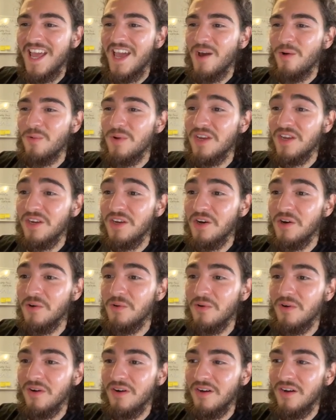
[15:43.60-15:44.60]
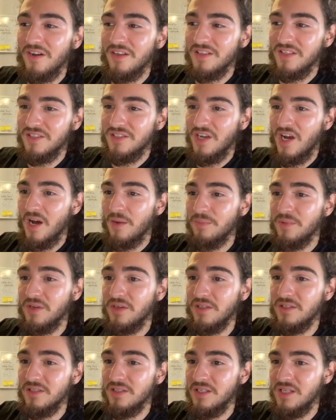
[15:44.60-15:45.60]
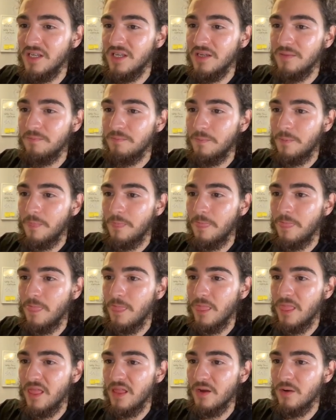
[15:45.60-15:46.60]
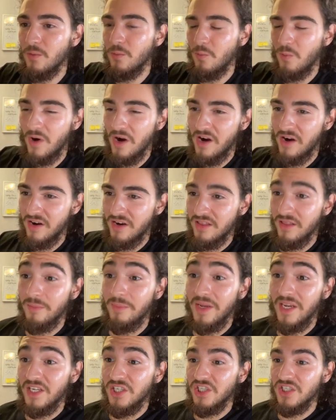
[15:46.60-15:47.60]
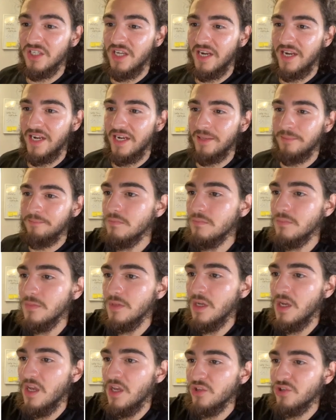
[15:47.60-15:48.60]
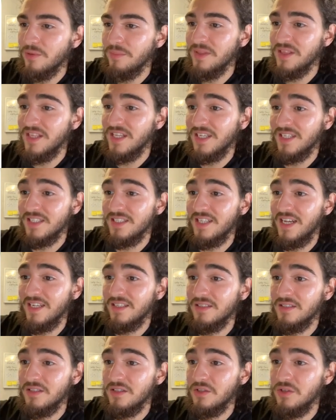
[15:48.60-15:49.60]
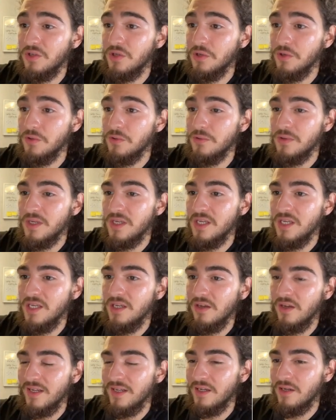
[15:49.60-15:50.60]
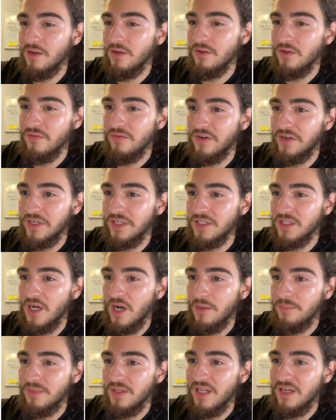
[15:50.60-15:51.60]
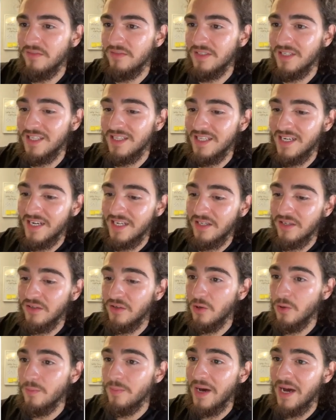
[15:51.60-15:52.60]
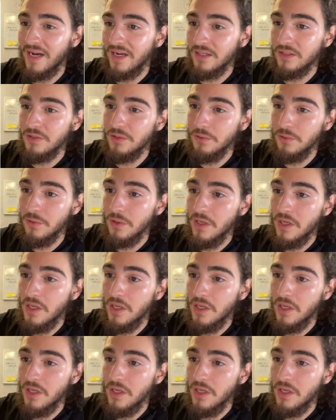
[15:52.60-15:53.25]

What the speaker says: we can go on the top, you can see where in the pages I am. So I'm in thinkstats 2E on the very top left, and then I can go back to